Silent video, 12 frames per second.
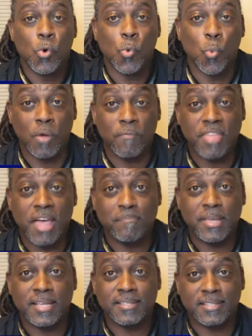with
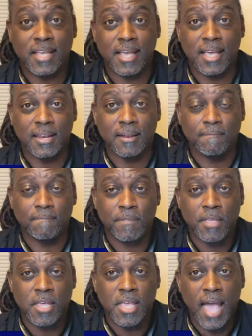that being said,
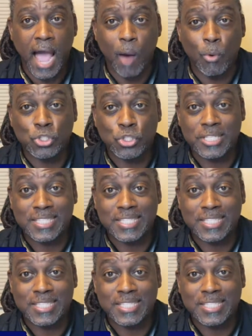I want you